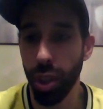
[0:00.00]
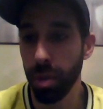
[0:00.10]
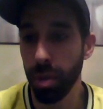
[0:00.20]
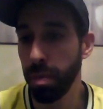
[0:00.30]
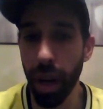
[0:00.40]

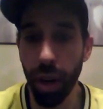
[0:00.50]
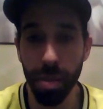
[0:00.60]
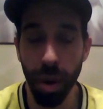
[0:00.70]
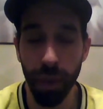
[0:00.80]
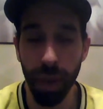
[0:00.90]
Just
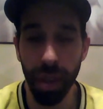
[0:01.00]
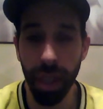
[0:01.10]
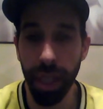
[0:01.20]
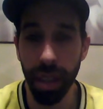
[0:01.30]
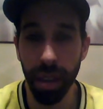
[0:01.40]
bounced
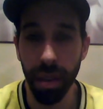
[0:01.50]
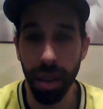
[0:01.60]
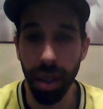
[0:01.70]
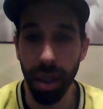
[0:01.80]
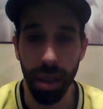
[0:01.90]
perfectly, and
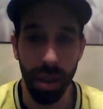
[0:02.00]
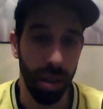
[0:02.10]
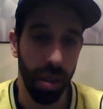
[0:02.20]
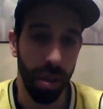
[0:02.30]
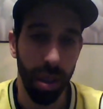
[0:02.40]

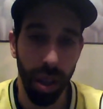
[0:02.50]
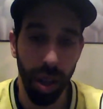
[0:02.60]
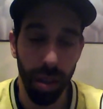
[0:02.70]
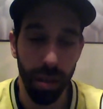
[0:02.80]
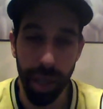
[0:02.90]

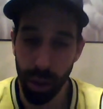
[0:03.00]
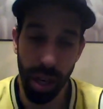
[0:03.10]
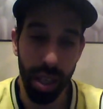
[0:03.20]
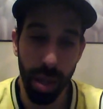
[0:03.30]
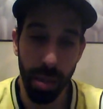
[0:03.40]
I
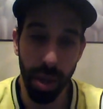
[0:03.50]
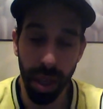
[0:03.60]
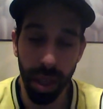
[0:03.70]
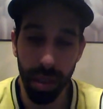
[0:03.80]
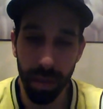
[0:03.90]
tried to tip it
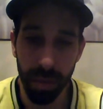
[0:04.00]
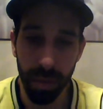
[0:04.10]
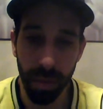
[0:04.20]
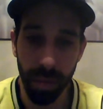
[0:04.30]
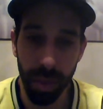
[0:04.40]
in, and
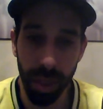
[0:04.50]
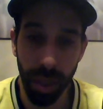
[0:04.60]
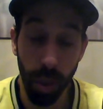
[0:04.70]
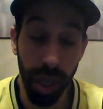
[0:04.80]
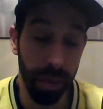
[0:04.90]

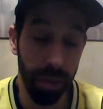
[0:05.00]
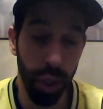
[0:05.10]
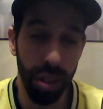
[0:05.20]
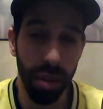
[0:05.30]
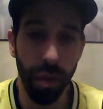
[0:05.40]
they went in.
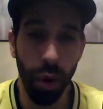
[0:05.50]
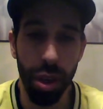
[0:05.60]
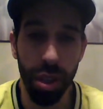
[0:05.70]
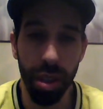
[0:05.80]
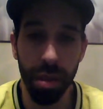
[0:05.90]
Just a
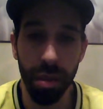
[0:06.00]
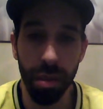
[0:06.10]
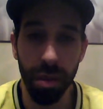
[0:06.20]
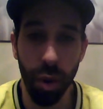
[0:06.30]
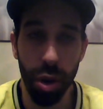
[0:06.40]
fortunate
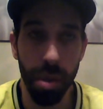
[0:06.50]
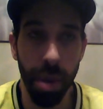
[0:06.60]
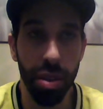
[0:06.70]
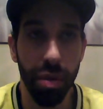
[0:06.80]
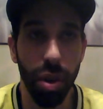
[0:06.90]

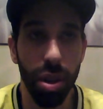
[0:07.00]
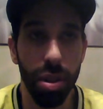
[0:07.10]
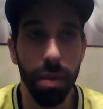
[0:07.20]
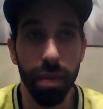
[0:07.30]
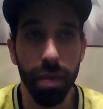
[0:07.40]
bounce for
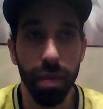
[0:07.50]
us.